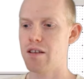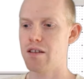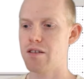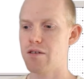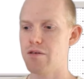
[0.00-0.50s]

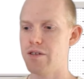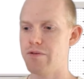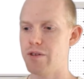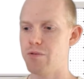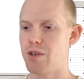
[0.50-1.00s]
So if
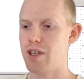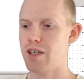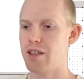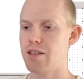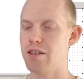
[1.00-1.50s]
we want
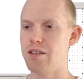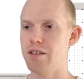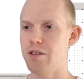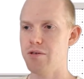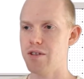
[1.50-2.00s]

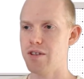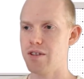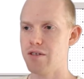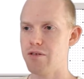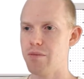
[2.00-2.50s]
to use this
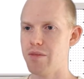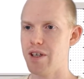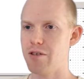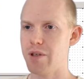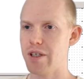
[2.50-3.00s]
script
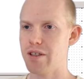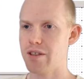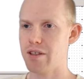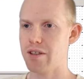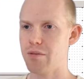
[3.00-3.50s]
now, we can
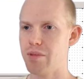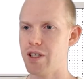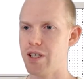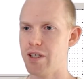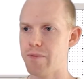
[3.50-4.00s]
just click
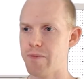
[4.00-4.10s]
play